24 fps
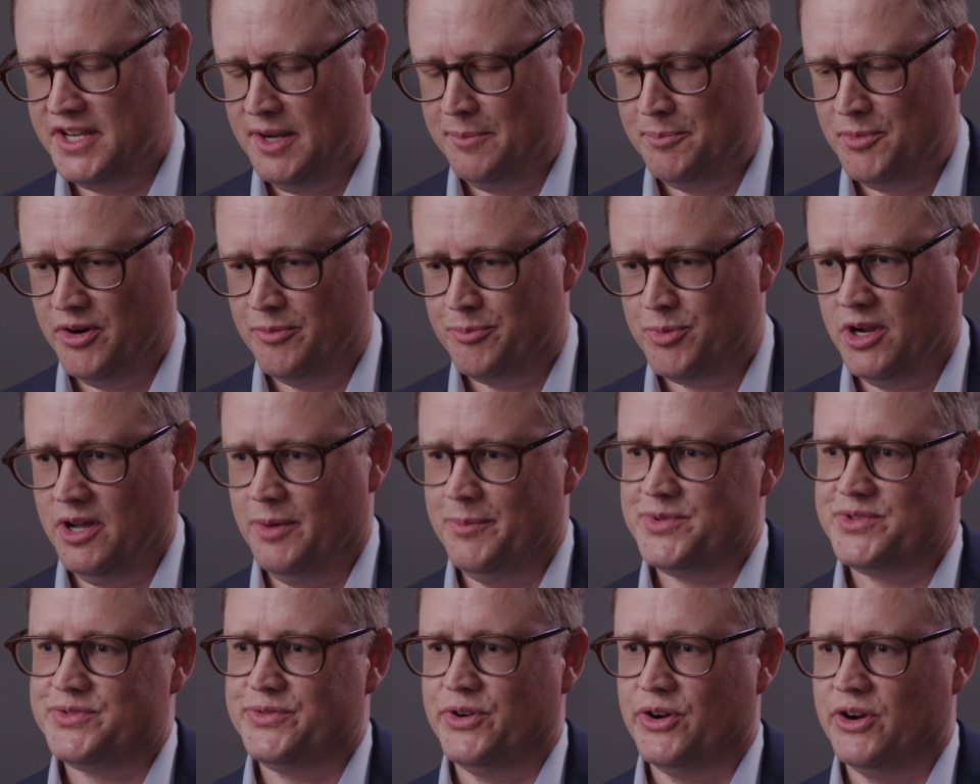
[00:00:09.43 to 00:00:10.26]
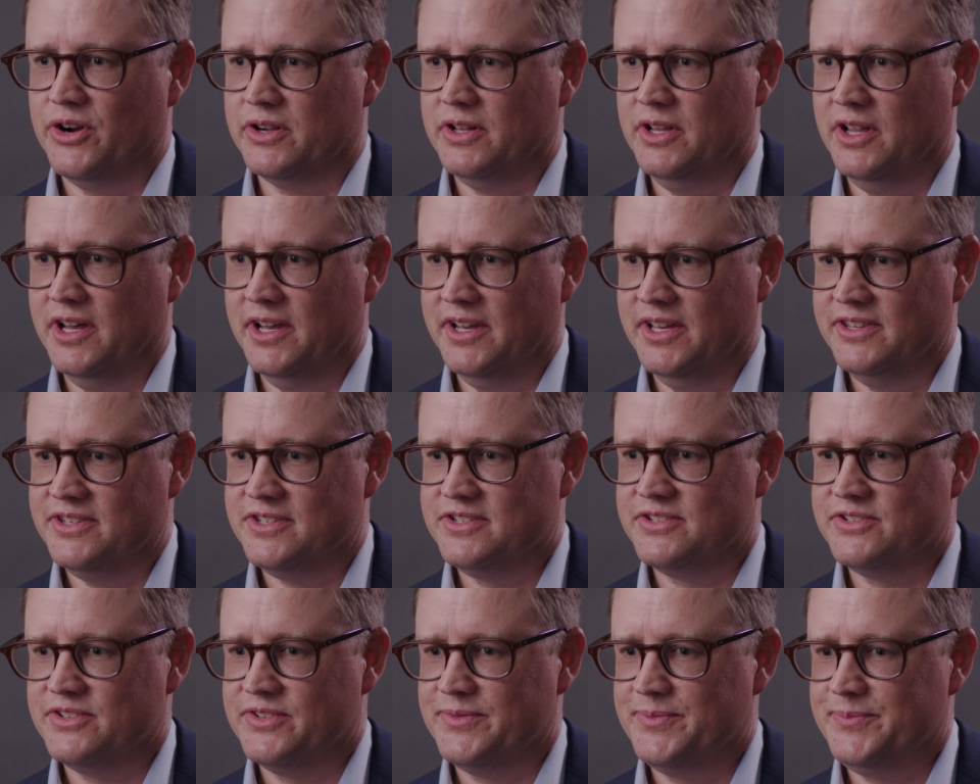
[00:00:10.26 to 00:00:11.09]
a number of problems for our
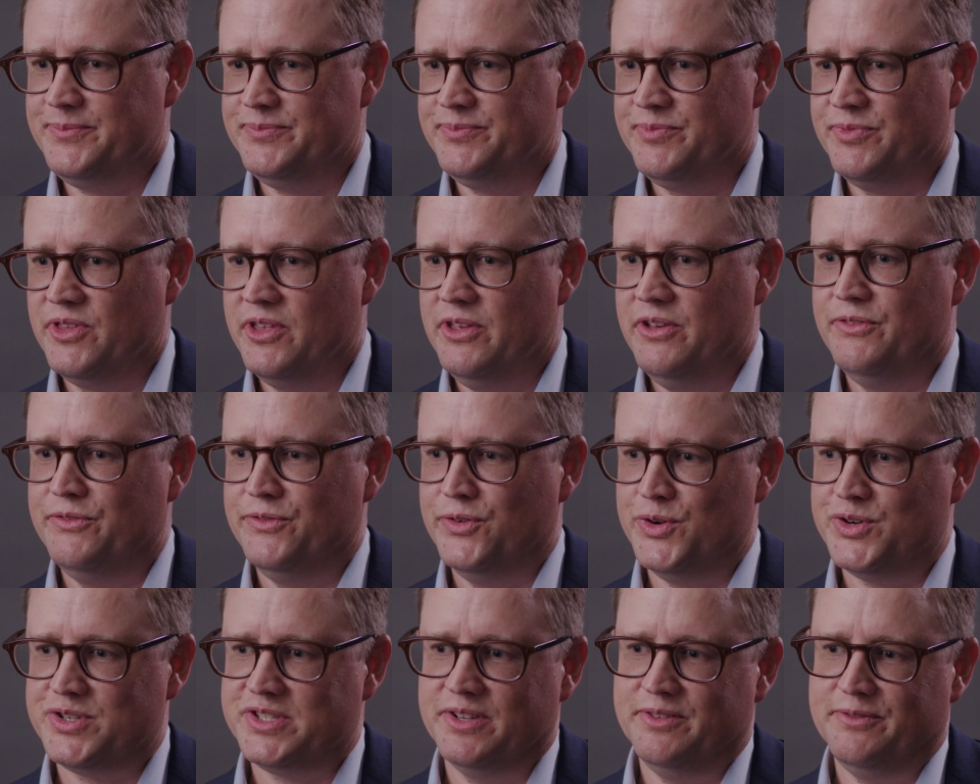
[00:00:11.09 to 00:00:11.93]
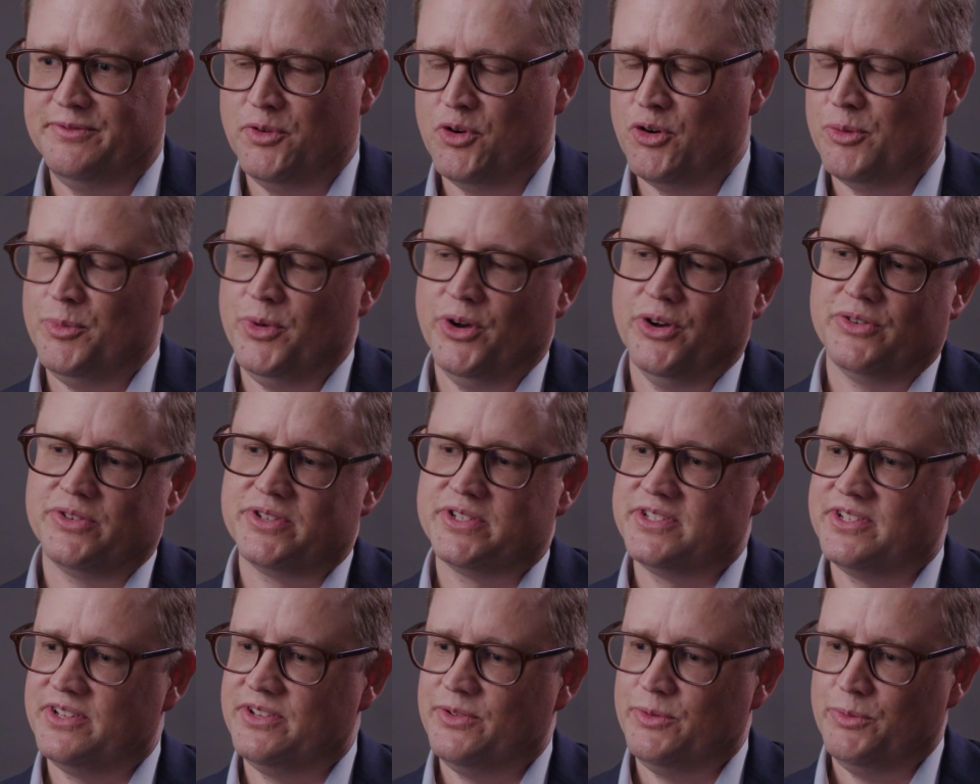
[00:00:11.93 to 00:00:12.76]
clients. First and
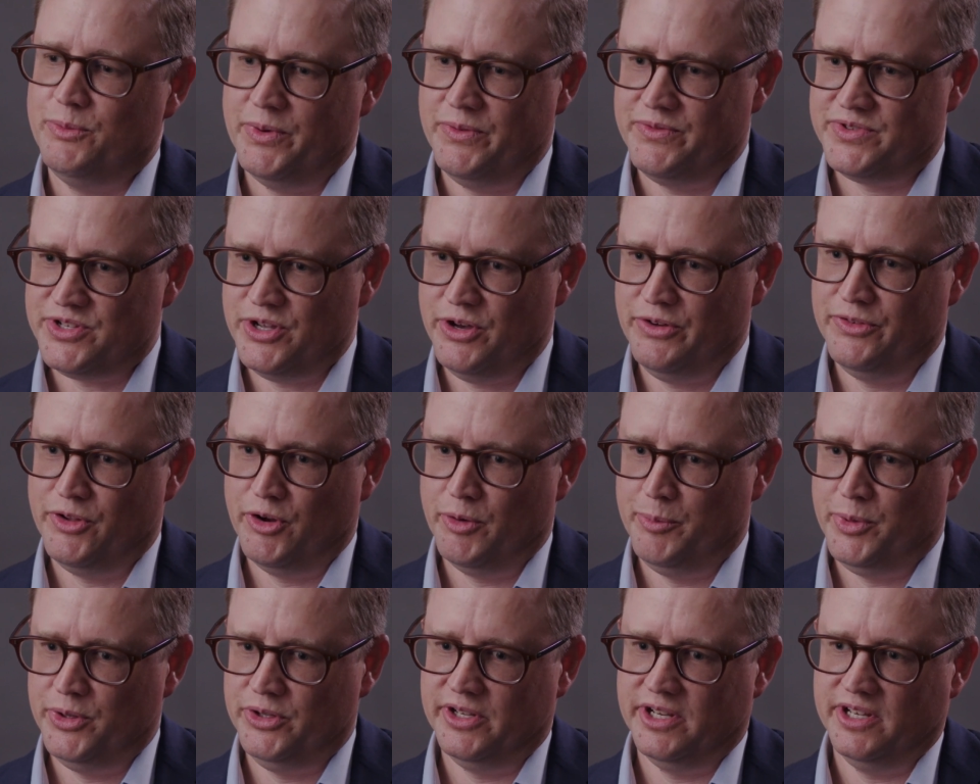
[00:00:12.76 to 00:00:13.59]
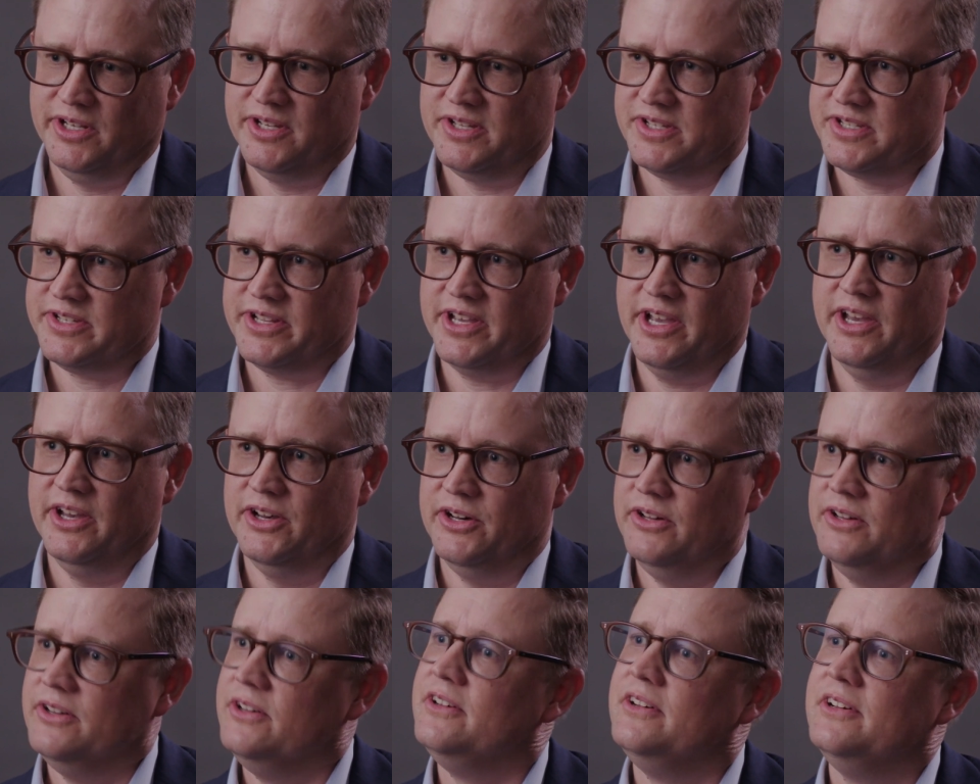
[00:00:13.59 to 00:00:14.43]
foremost, we've solved their ability to
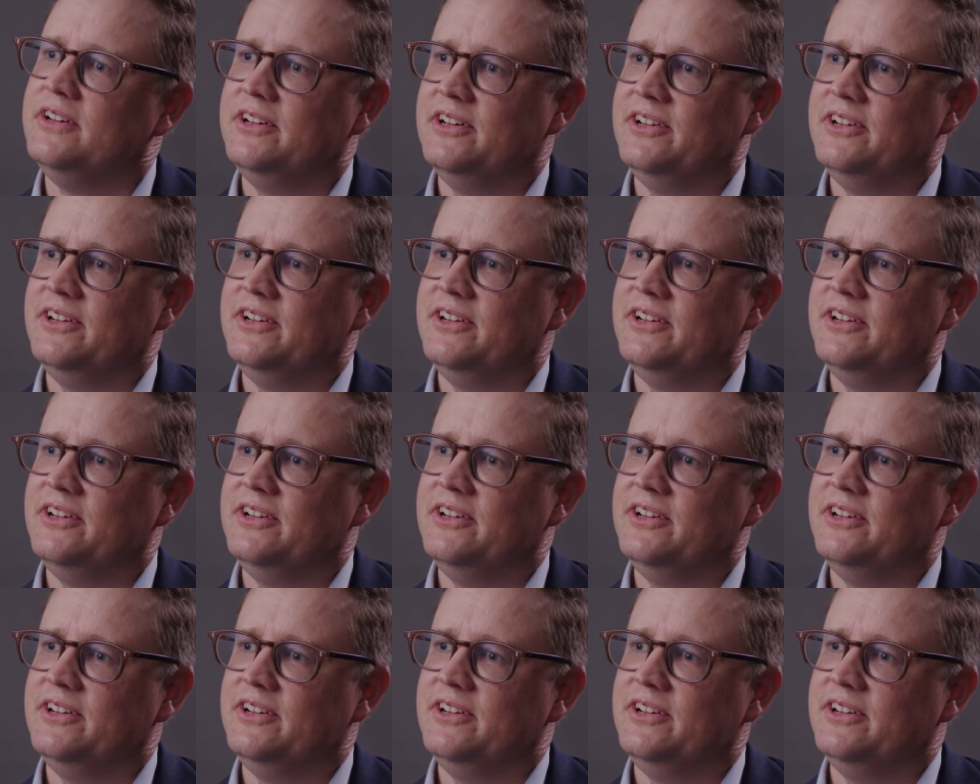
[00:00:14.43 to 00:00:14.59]
scale.